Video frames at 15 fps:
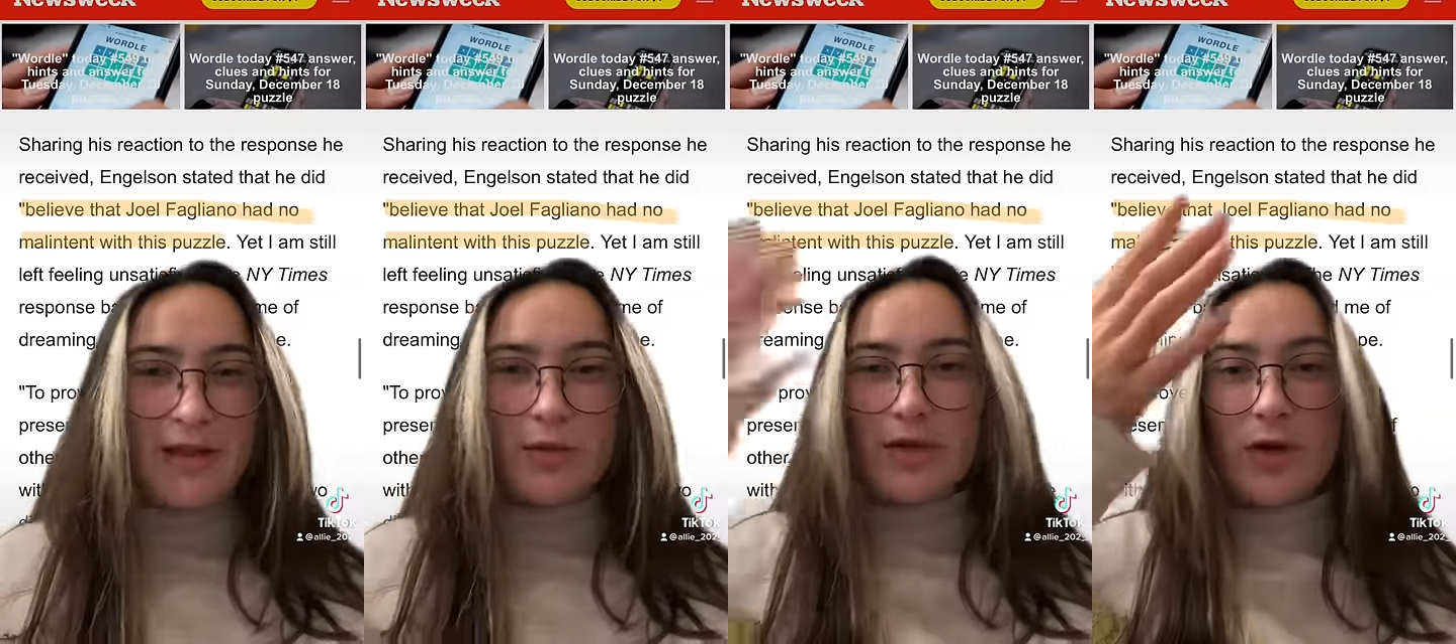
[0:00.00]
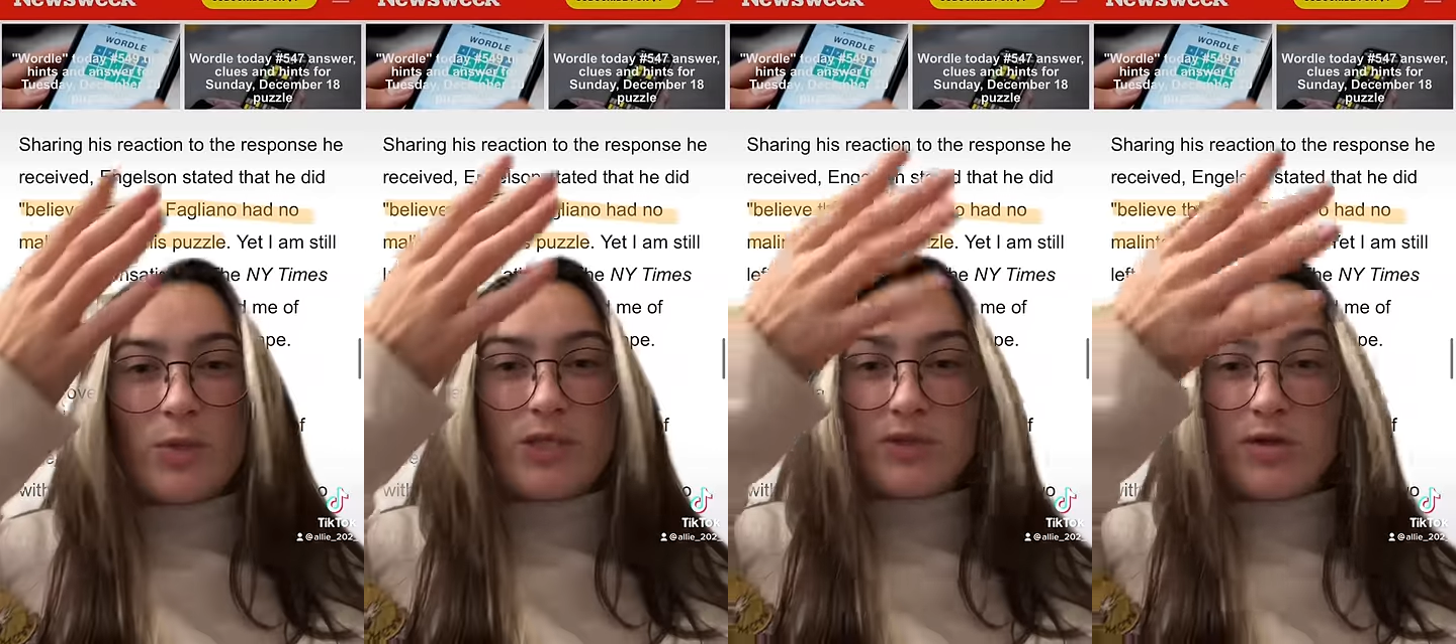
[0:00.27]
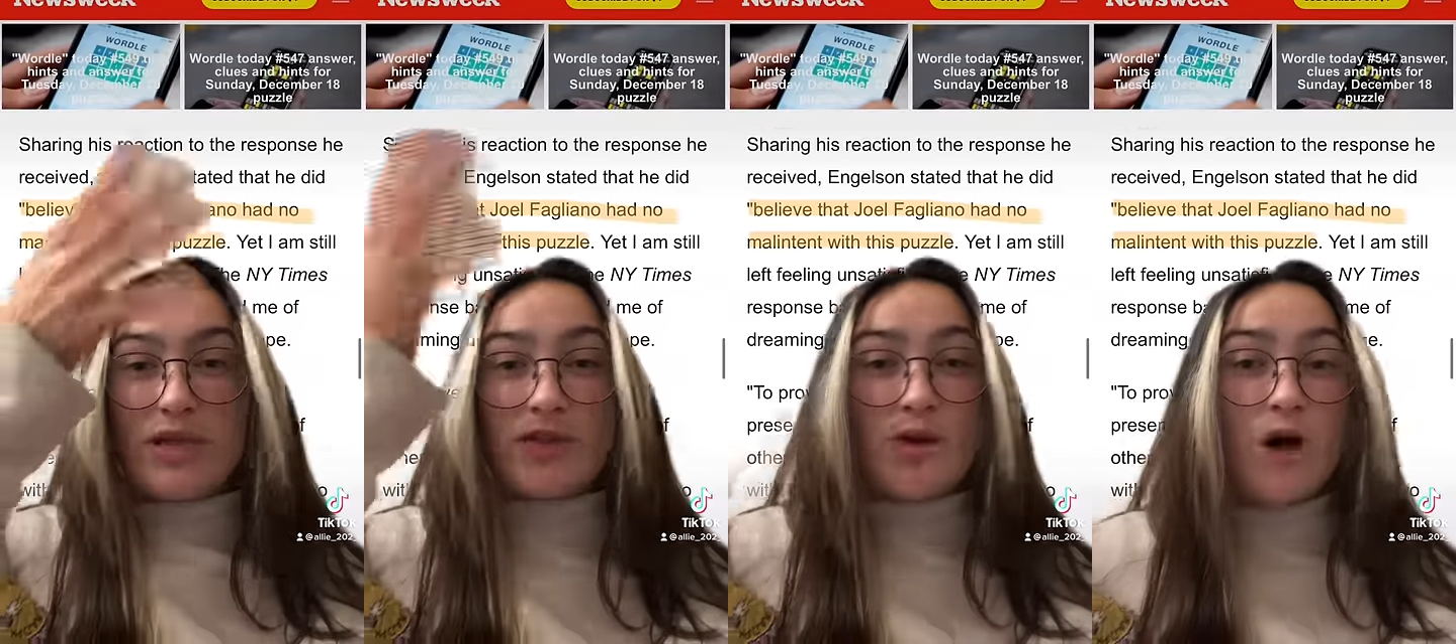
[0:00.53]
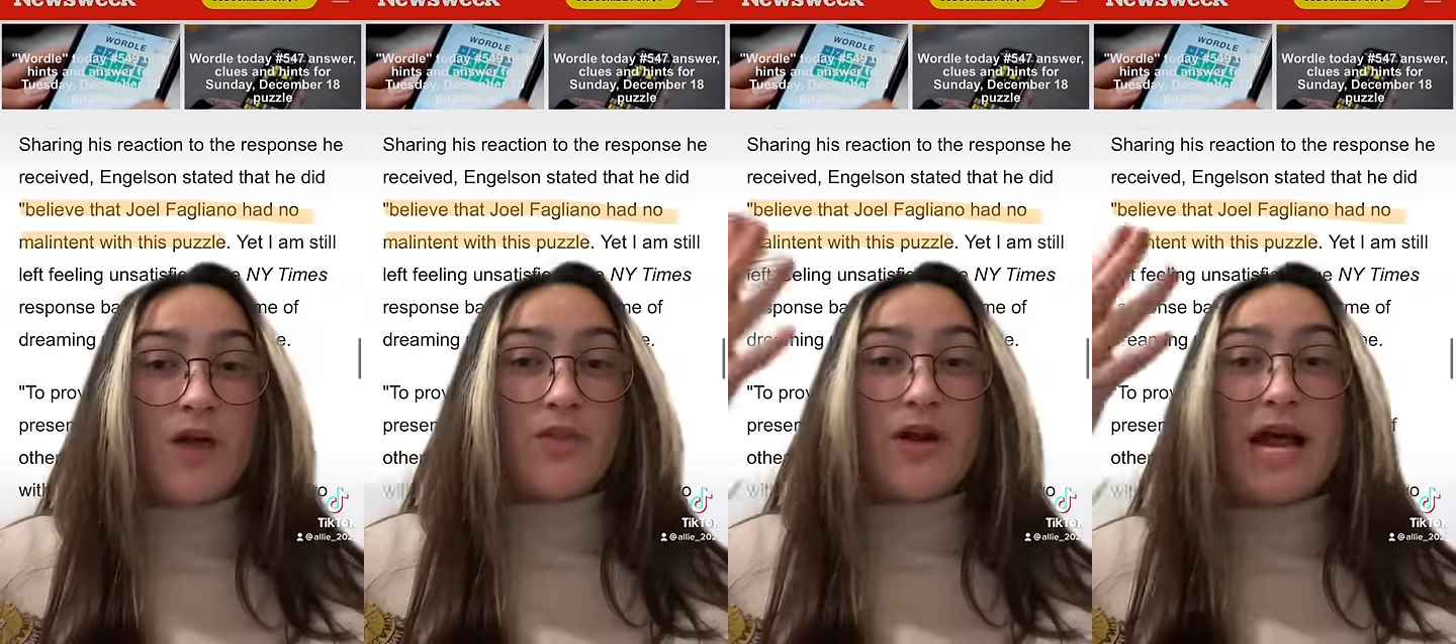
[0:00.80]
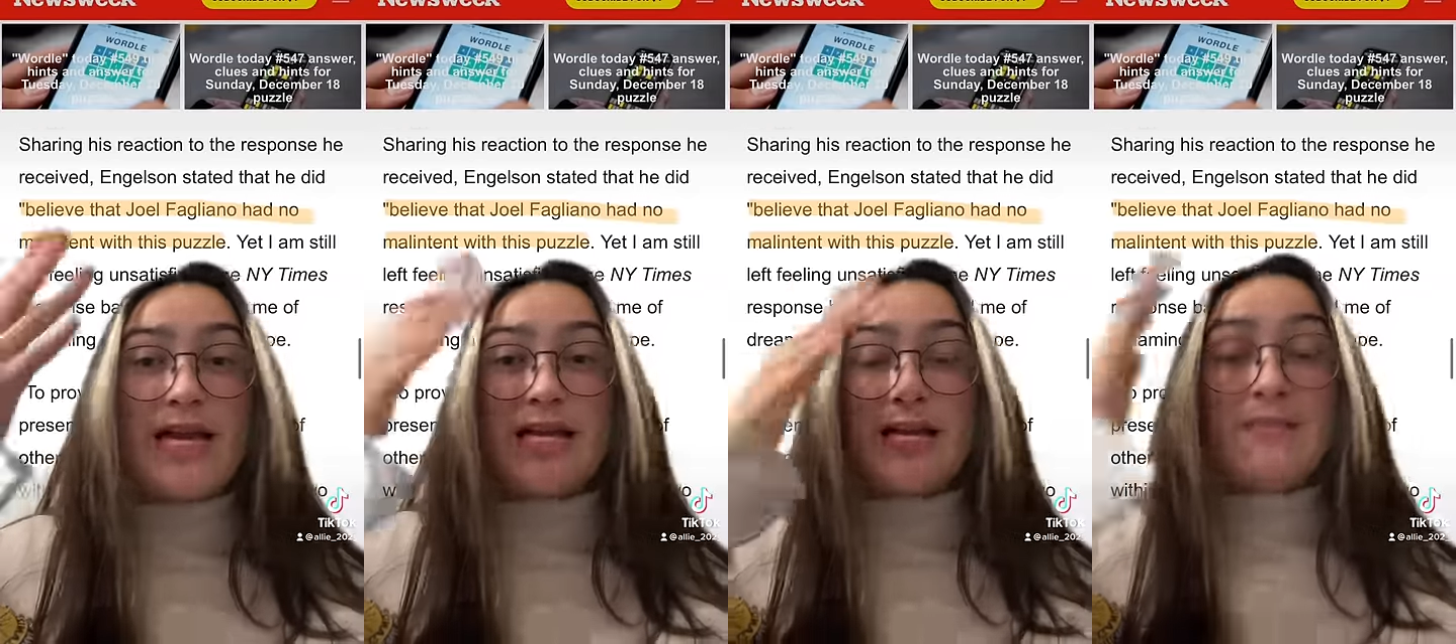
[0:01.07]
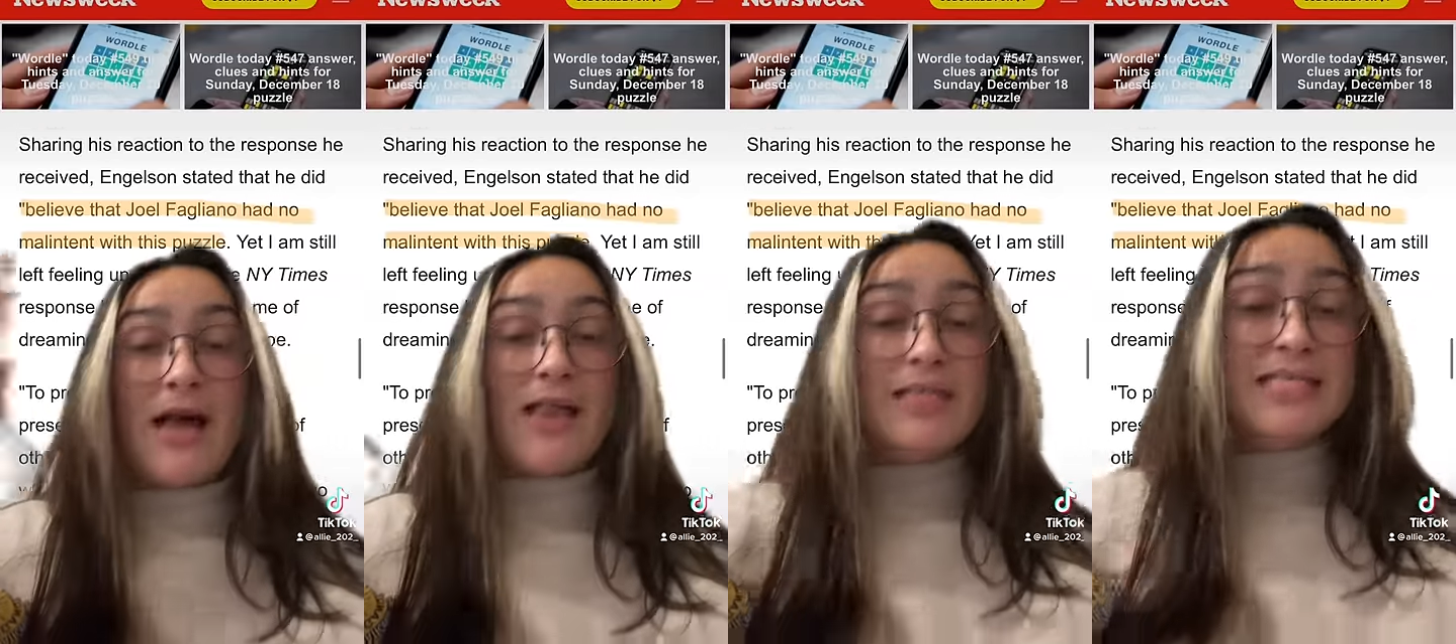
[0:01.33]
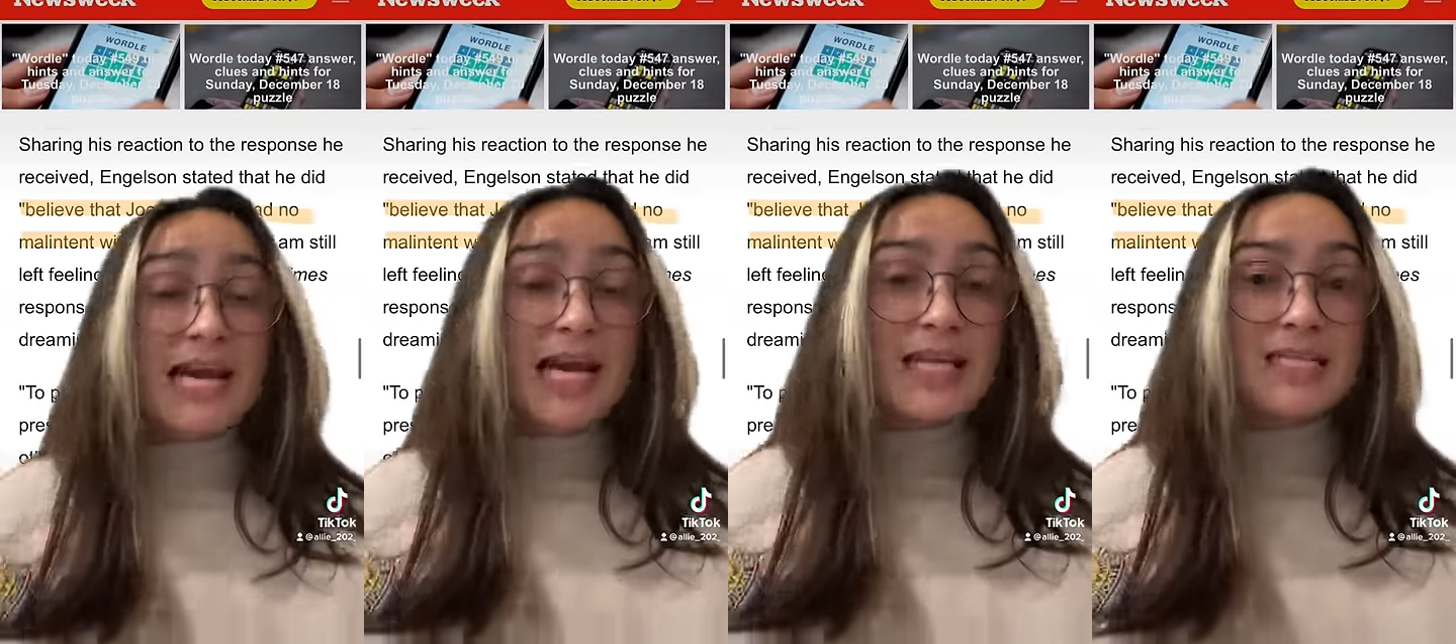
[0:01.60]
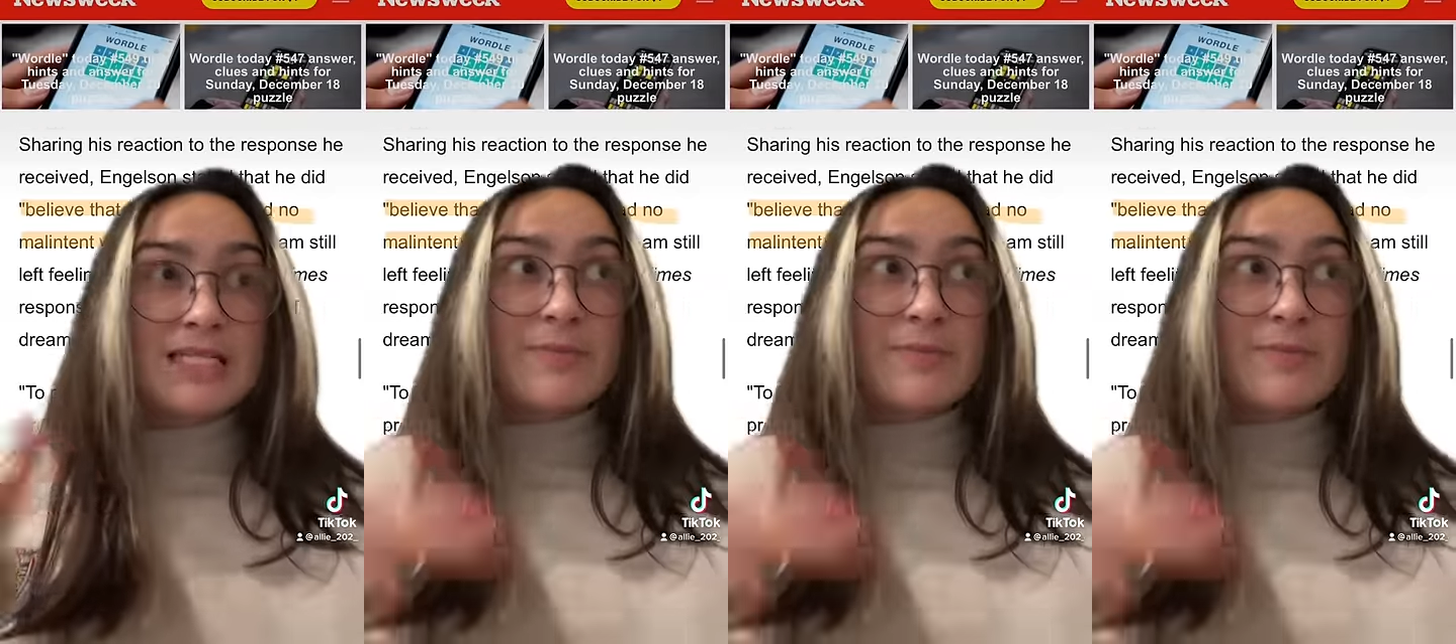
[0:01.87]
They were like, We don't think the author had any malintent.